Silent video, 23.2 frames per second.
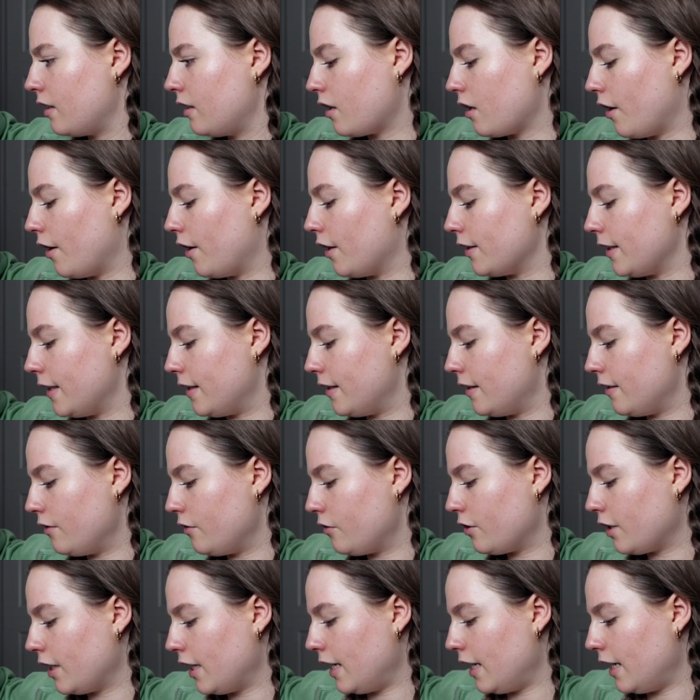
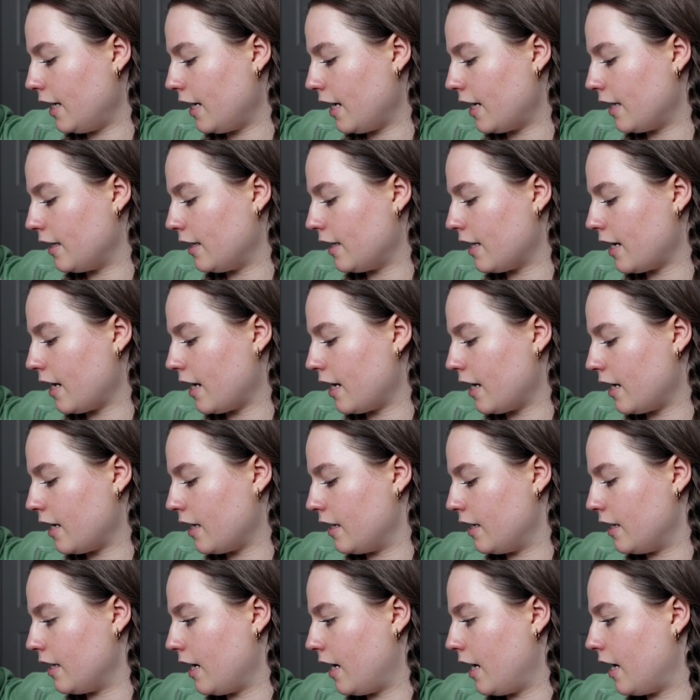concentrate and
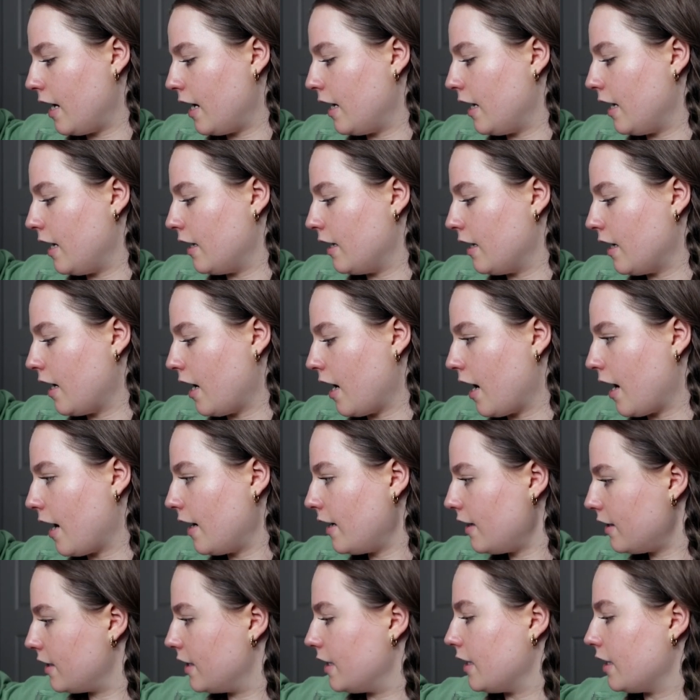then an
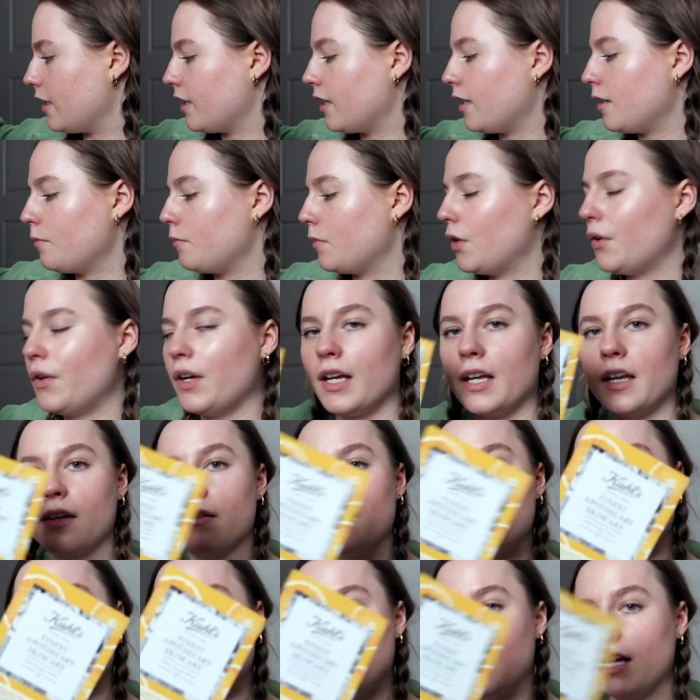eye serum. Okay,
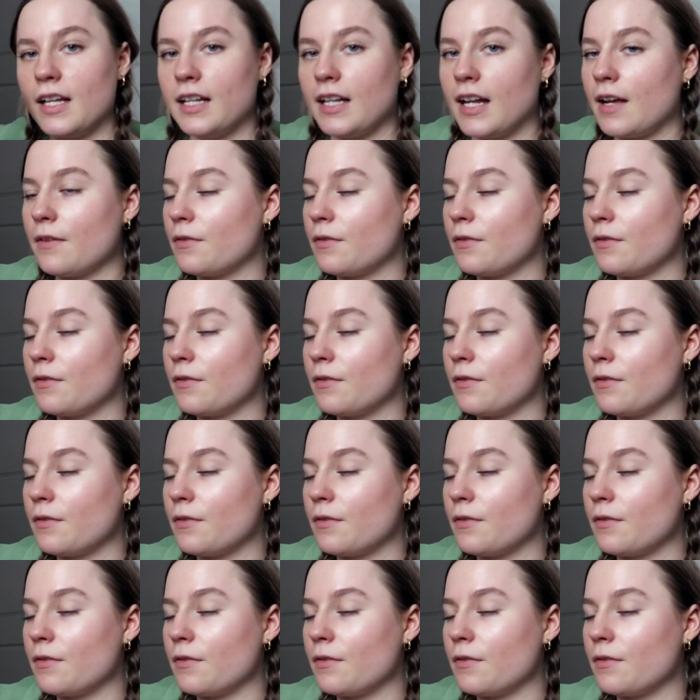fun.